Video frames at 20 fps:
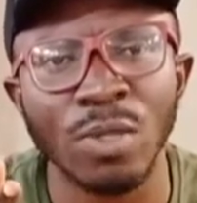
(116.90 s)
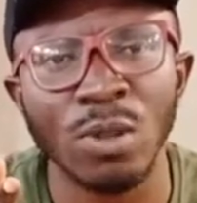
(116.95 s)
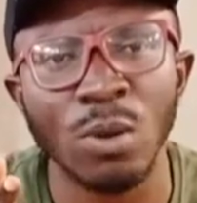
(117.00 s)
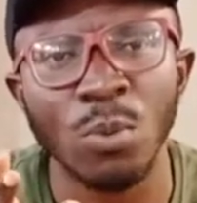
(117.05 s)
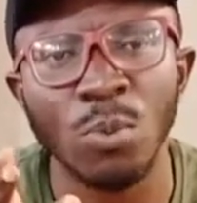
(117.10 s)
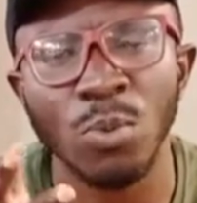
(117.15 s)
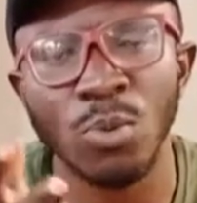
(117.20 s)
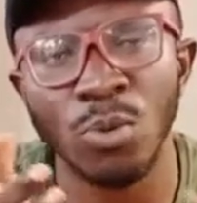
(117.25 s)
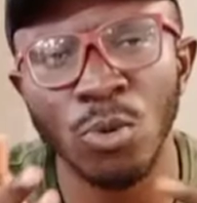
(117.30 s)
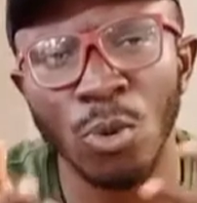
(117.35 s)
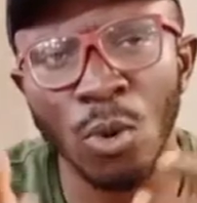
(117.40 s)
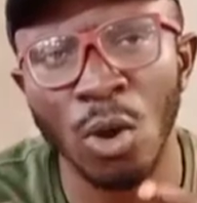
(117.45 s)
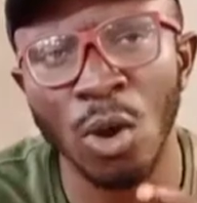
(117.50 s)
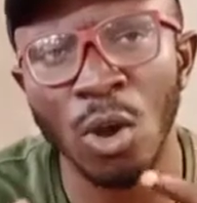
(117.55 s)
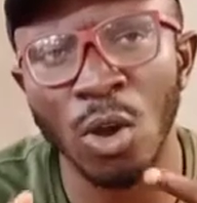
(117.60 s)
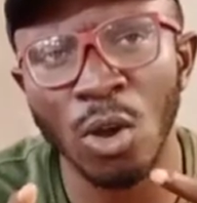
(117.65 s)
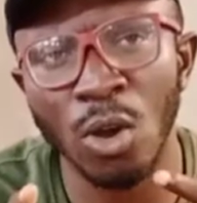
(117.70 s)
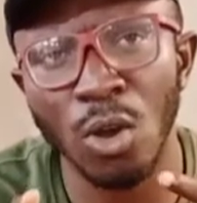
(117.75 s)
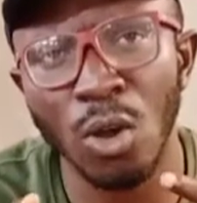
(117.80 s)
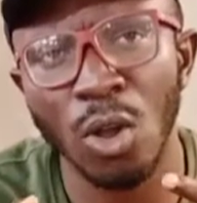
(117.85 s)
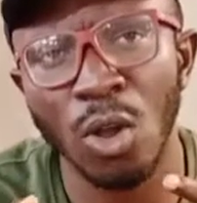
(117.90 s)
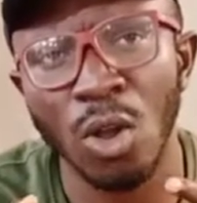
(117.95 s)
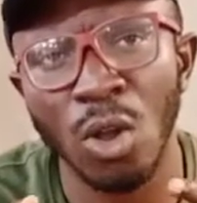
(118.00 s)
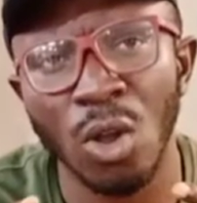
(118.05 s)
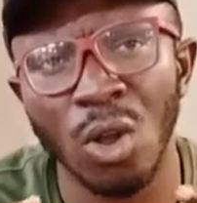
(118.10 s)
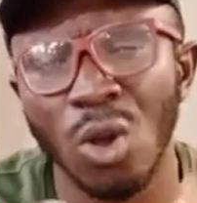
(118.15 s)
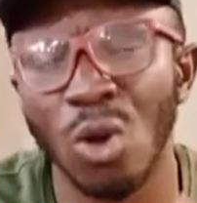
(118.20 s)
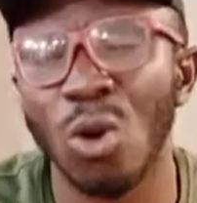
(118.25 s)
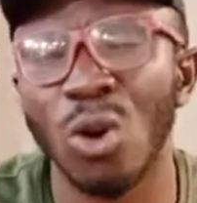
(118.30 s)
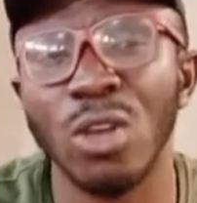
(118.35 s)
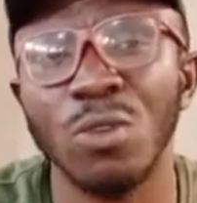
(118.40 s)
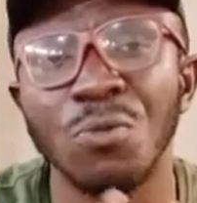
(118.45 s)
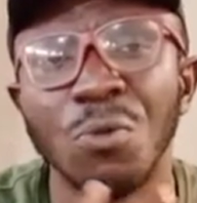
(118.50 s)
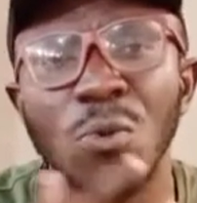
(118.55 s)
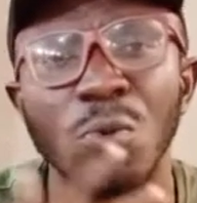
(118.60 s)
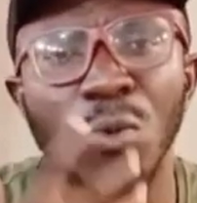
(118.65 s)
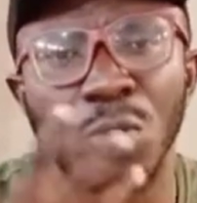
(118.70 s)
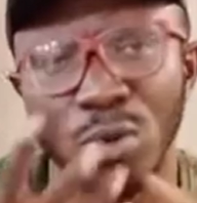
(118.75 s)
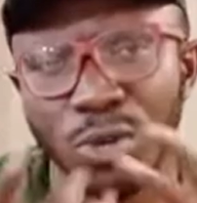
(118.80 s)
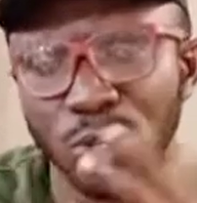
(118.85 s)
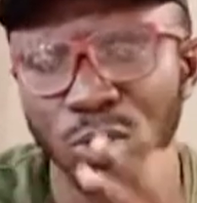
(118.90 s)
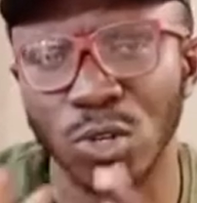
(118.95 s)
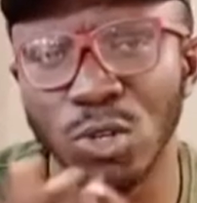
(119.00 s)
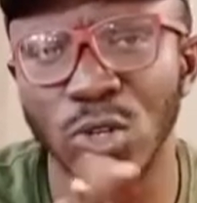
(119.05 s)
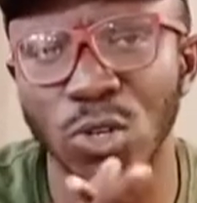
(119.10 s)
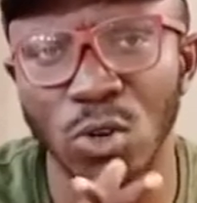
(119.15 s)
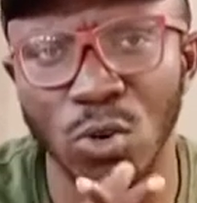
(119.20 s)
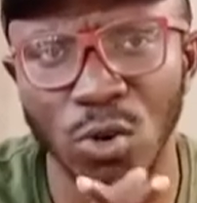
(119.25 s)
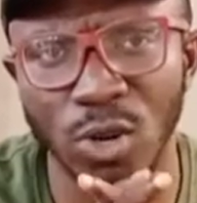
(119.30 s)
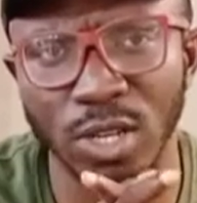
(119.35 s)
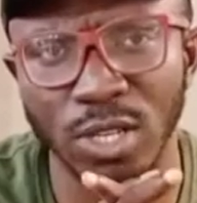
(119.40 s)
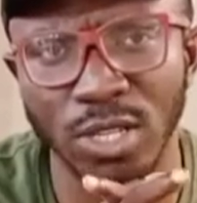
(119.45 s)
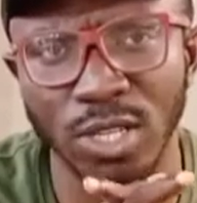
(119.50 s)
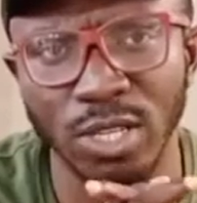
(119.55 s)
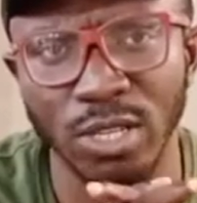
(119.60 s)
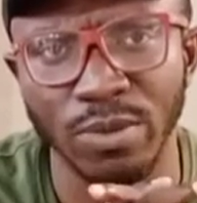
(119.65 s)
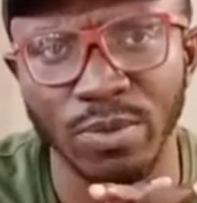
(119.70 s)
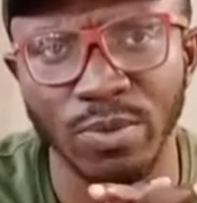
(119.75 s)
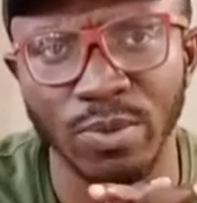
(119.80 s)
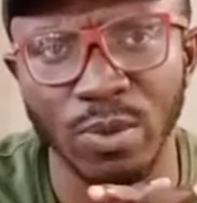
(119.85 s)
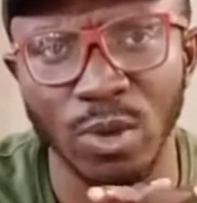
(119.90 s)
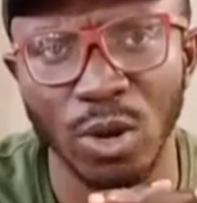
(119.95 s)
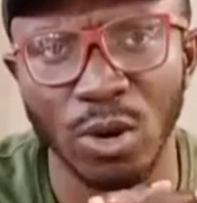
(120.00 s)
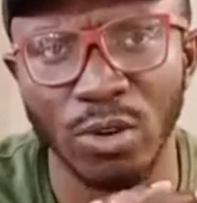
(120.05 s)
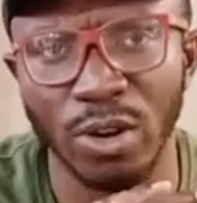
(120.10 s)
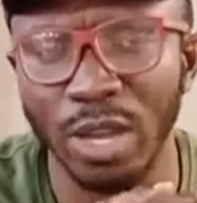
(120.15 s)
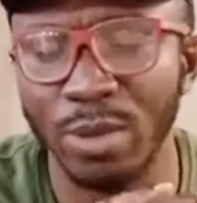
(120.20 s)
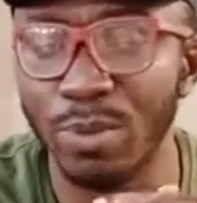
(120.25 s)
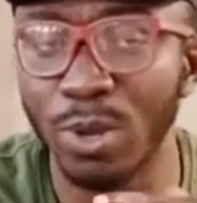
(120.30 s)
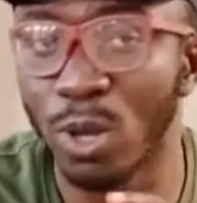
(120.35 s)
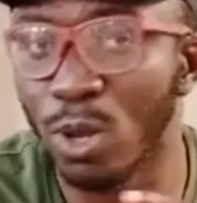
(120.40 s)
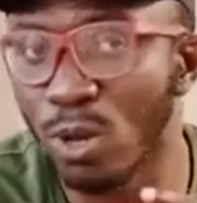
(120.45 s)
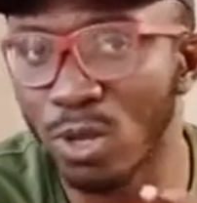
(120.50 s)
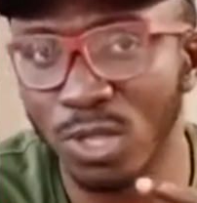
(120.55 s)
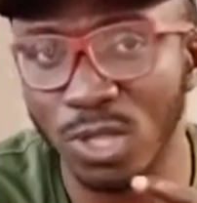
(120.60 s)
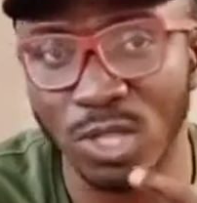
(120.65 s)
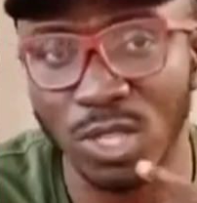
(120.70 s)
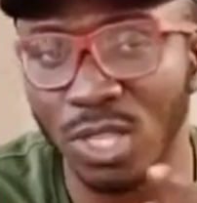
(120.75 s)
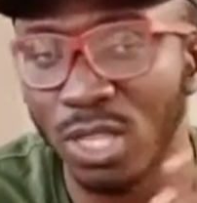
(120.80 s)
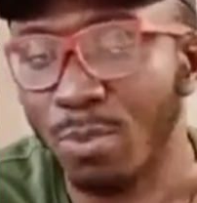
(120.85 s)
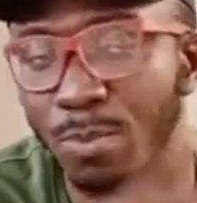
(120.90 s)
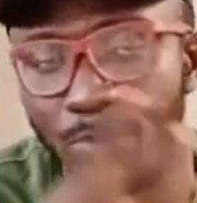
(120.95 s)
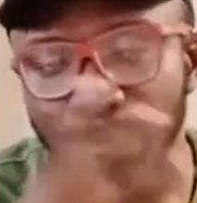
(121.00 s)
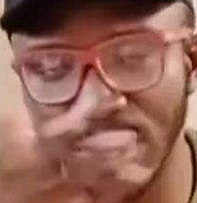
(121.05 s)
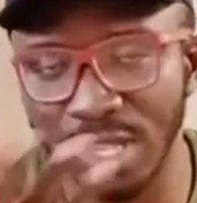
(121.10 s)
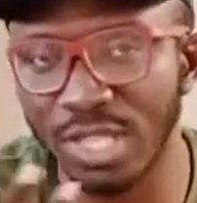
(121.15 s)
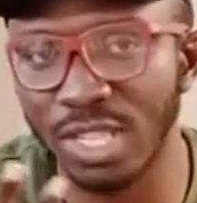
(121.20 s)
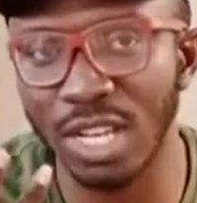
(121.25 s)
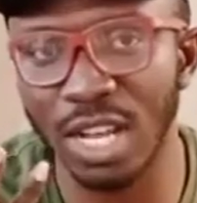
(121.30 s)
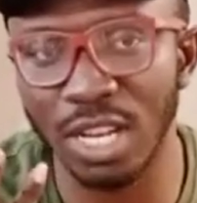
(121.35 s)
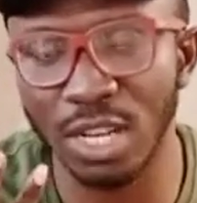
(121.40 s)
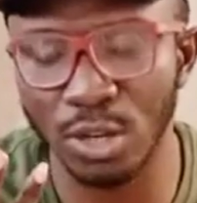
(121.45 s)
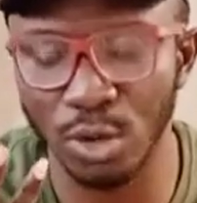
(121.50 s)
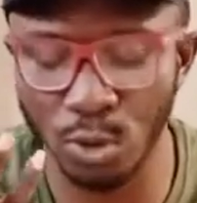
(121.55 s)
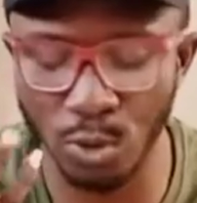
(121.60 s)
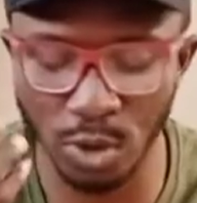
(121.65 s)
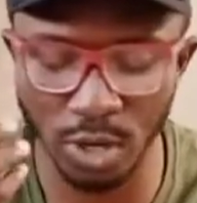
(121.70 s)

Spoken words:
poor or even worse audio quality. All right, because it's basically not working.